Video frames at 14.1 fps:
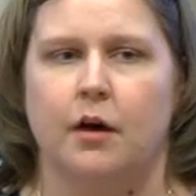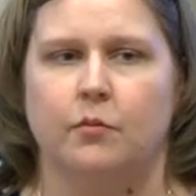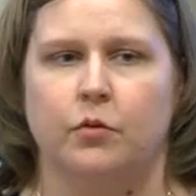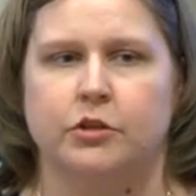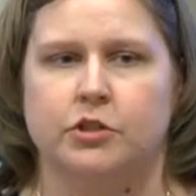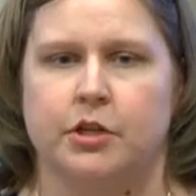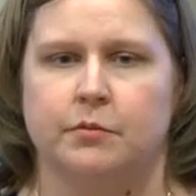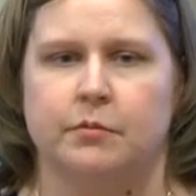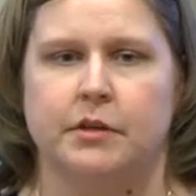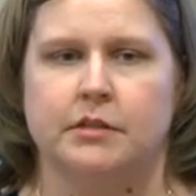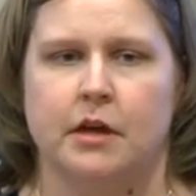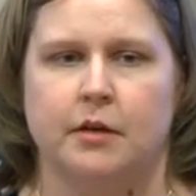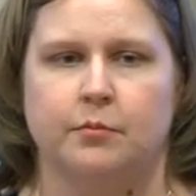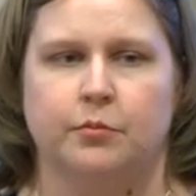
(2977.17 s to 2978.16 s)
which can be
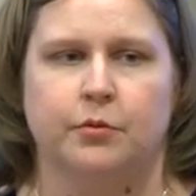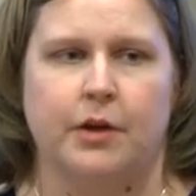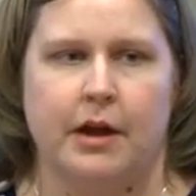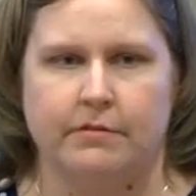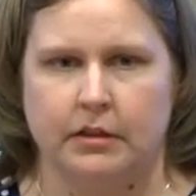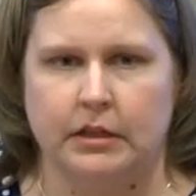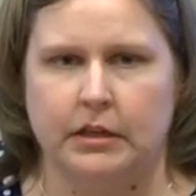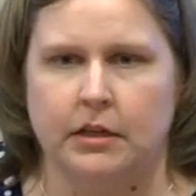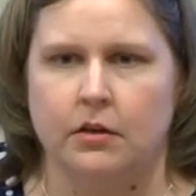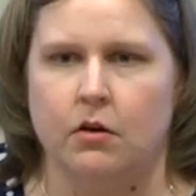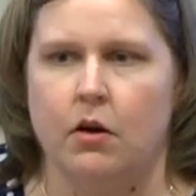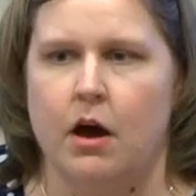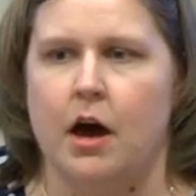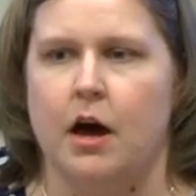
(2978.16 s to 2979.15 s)
done privately,
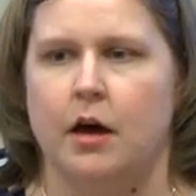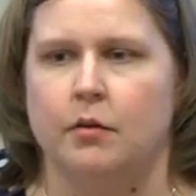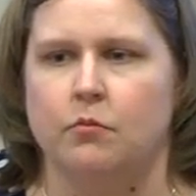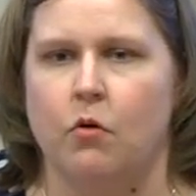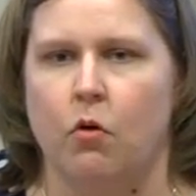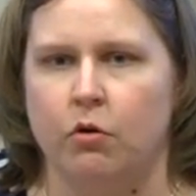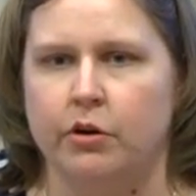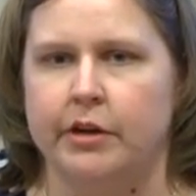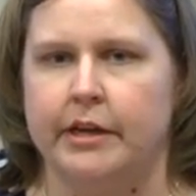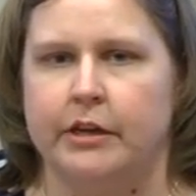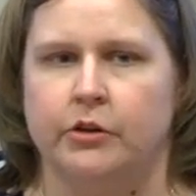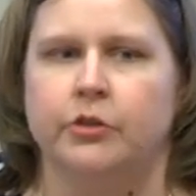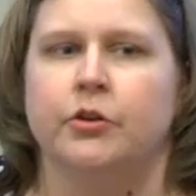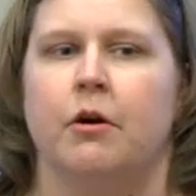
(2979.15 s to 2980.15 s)
or
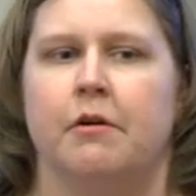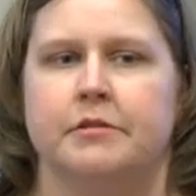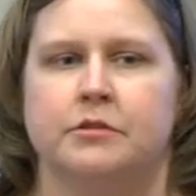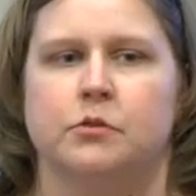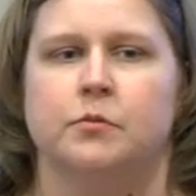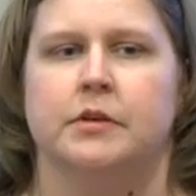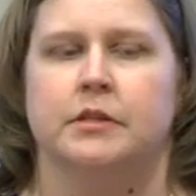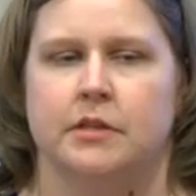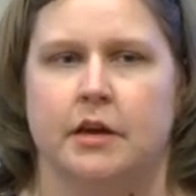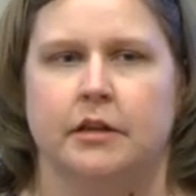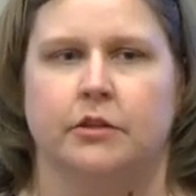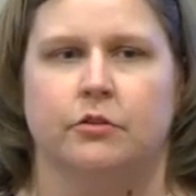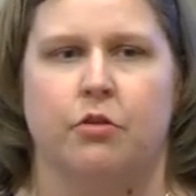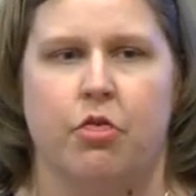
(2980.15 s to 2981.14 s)
it could also be
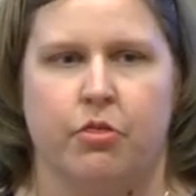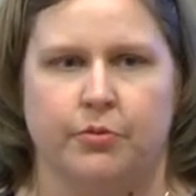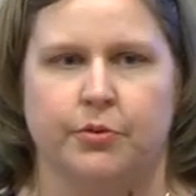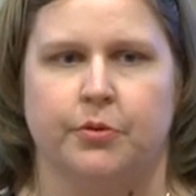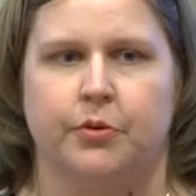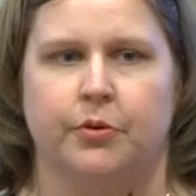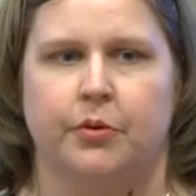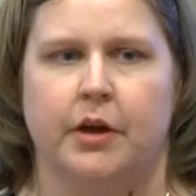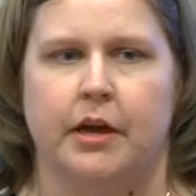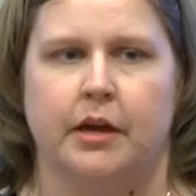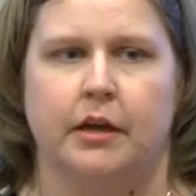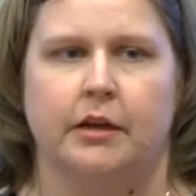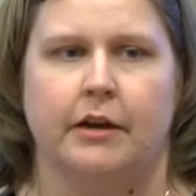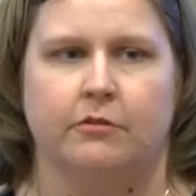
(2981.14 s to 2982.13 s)
done through
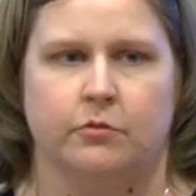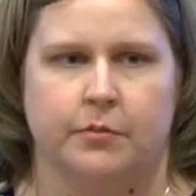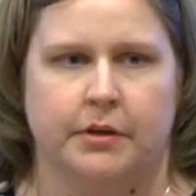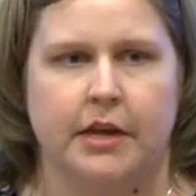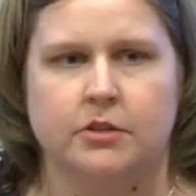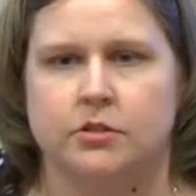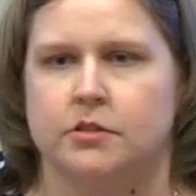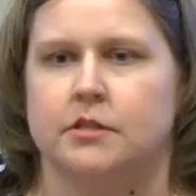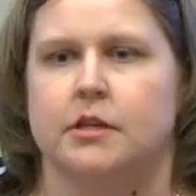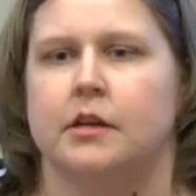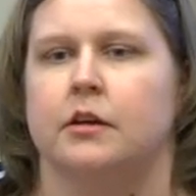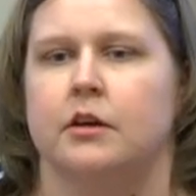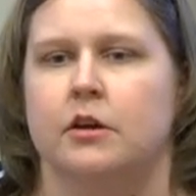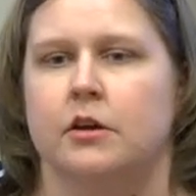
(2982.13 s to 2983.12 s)
a government
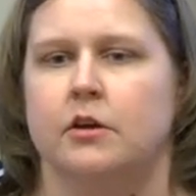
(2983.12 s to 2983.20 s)
agency.